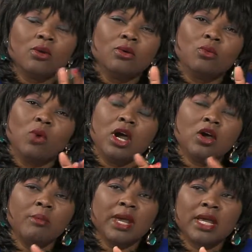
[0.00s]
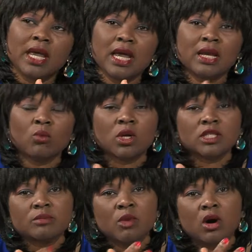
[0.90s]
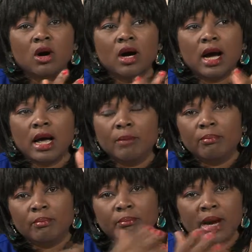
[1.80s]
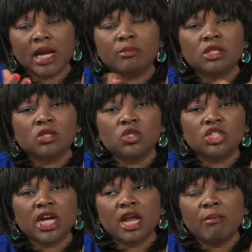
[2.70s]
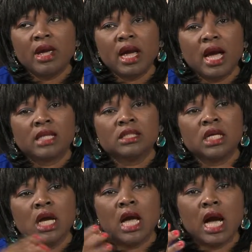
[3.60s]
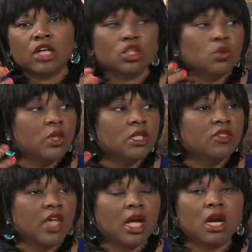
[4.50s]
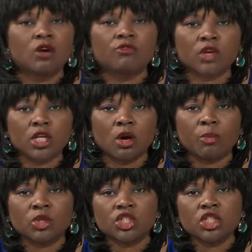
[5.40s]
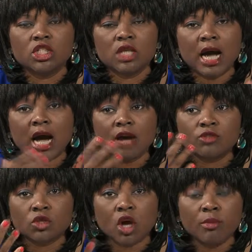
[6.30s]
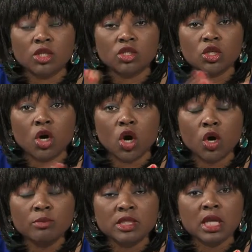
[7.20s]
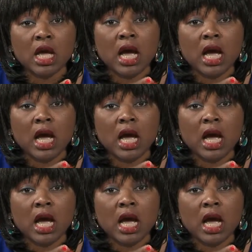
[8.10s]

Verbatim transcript: Welcome again once more. Um, my name is Ujay Neme, and I just want to thank God for the opportunity I have to come into your homes.